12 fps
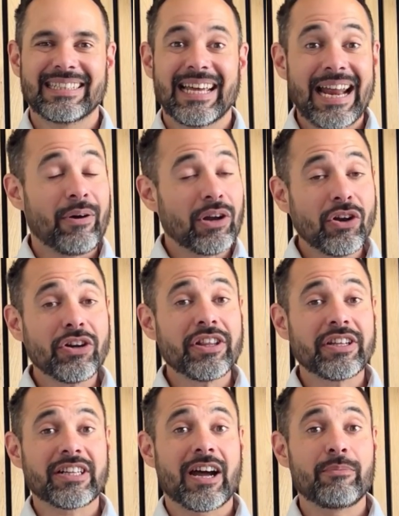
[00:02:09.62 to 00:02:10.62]
Now, a lot of
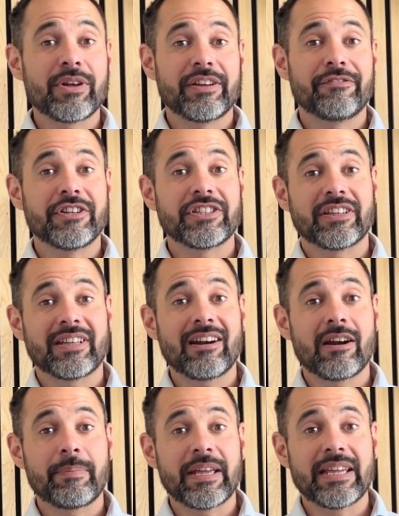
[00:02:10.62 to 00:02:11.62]
the time within
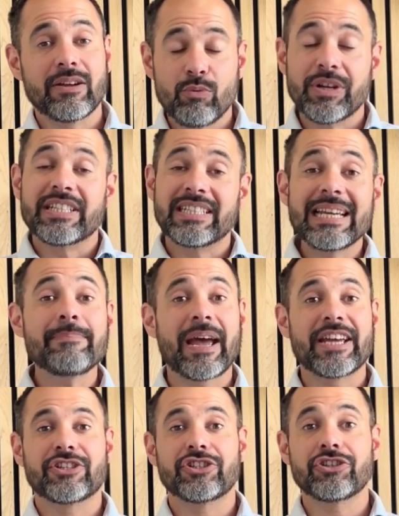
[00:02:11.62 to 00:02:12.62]
physiotherapy, we see
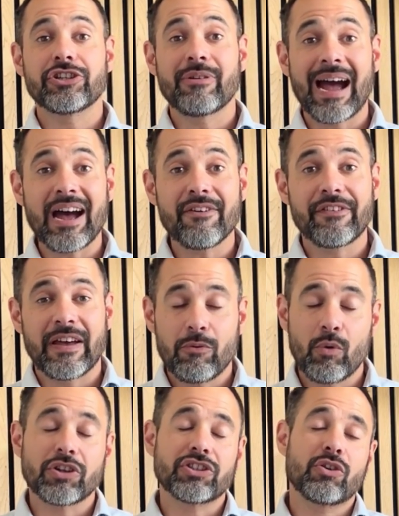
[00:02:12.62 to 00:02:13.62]
patients who have
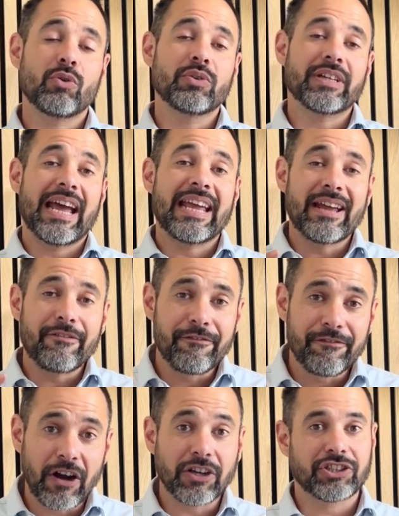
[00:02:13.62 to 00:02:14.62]
what's called a
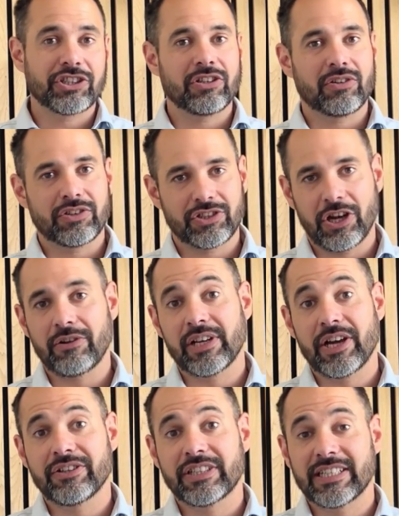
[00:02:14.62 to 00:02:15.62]
functional
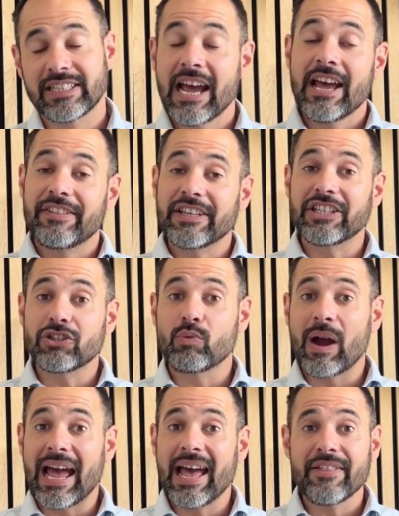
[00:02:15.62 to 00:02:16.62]
scoliosis. This is
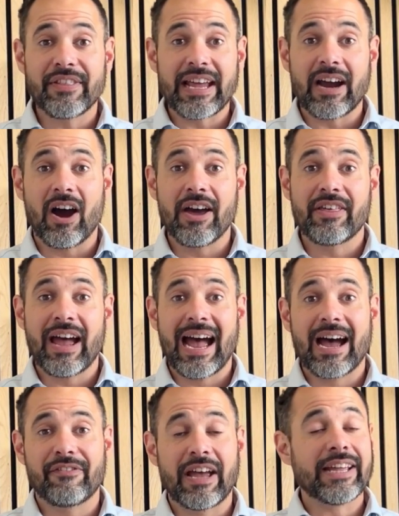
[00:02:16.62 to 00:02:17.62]
where they either
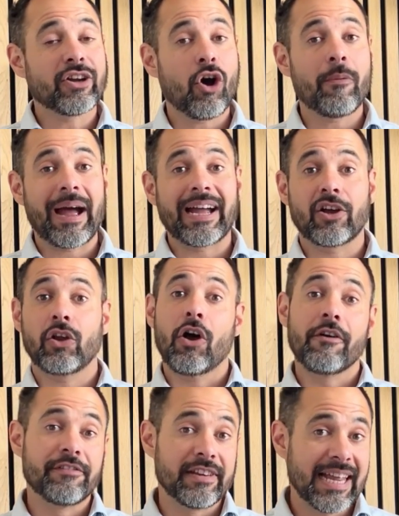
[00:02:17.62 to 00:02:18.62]
have a Cobb angle
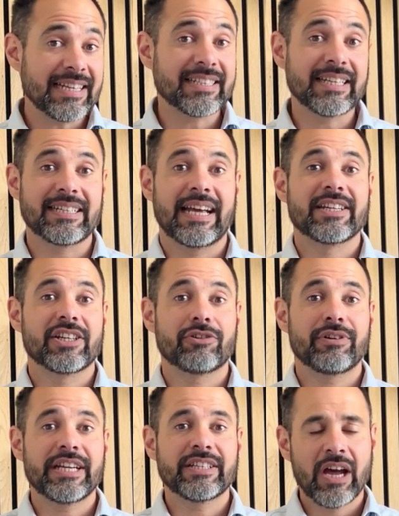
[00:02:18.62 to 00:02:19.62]
of less than 10
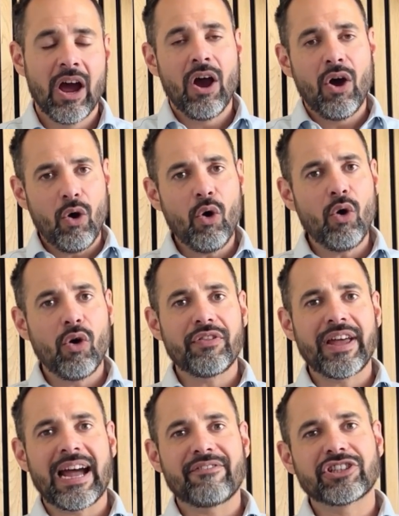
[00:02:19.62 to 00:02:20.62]
degrees, or
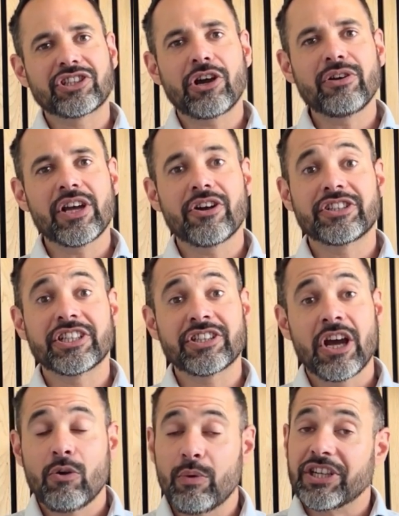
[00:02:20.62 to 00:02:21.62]
they have a scoliosis
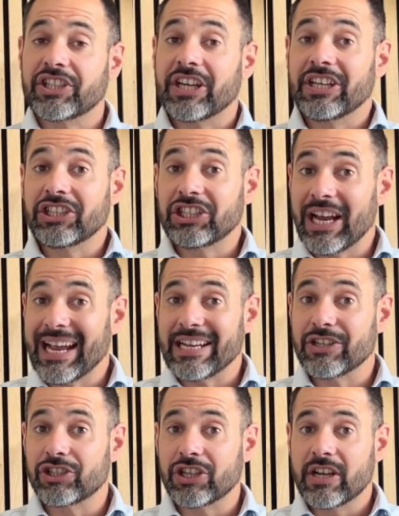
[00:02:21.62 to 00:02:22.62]
which can
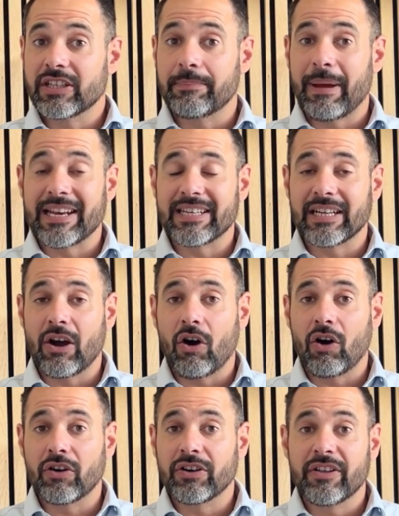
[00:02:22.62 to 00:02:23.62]
change depending
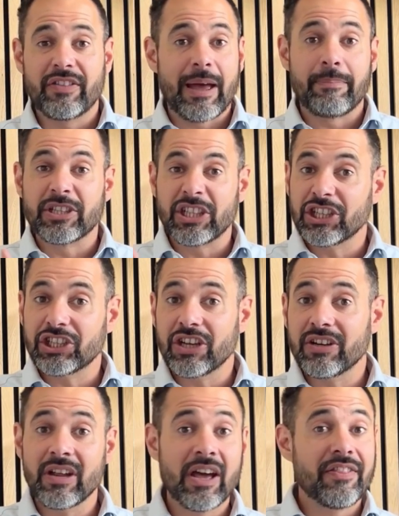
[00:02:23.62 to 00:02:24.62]
on their
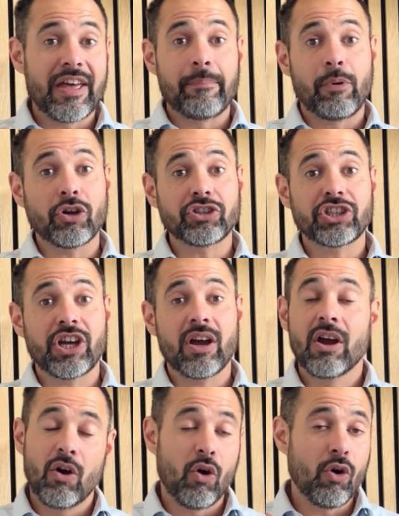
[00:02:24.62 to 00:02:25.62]
position, their posture,
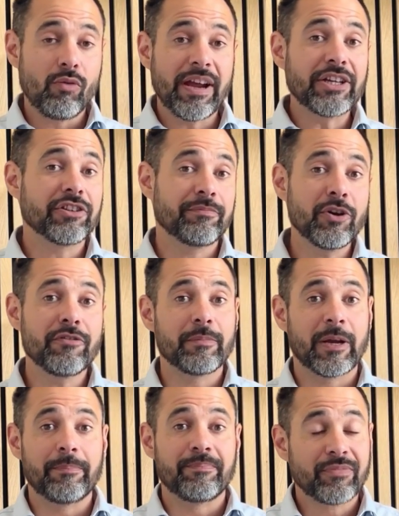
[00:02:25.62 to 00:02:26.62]
or range of
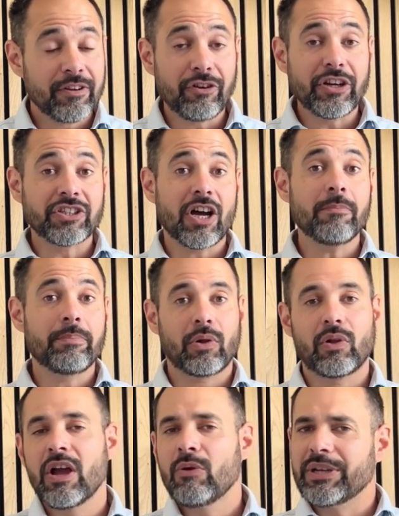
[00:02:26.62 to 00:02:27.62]
movement. For
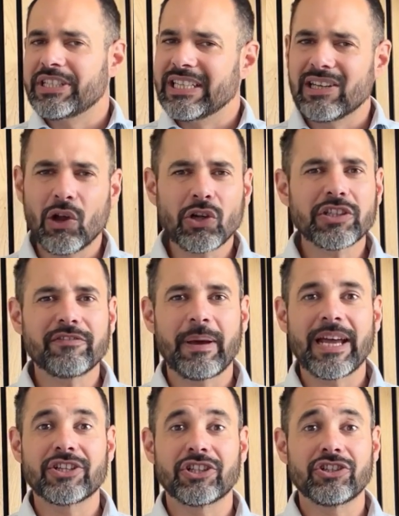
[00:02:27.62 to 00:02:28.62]
example, we see lots of
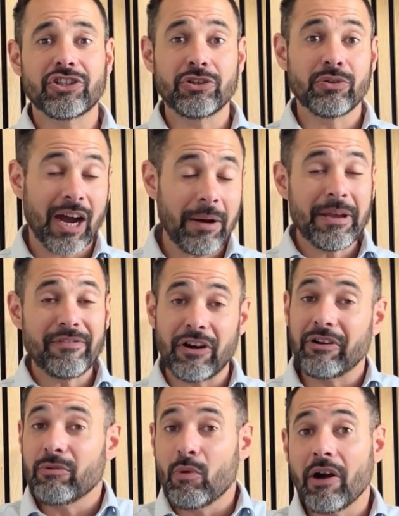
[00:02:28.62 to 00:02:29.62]
patients who come in
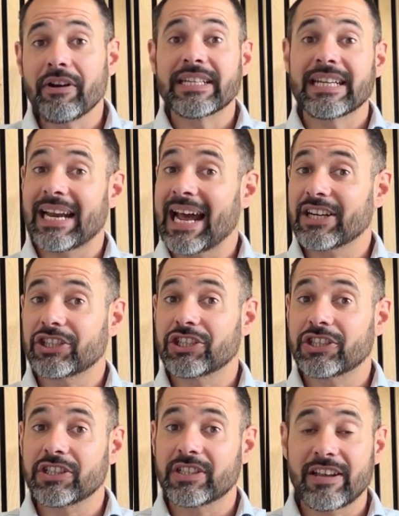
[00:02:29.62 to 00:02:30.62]
very worried and anxious
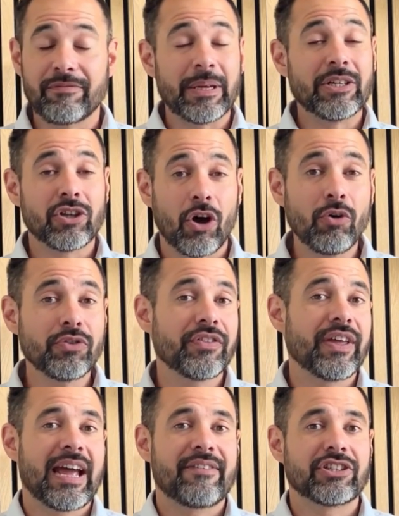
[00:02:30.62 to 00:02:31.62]
because they've been told that
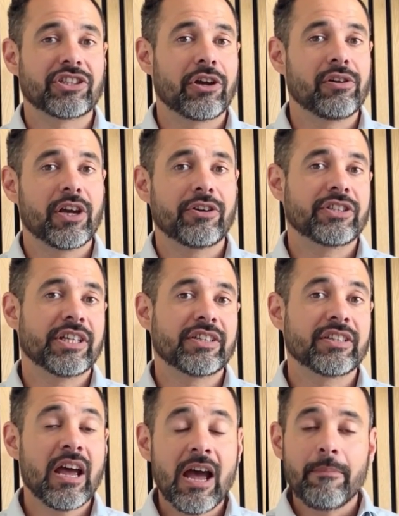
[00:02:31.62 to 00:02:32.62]
they have a scoliosis.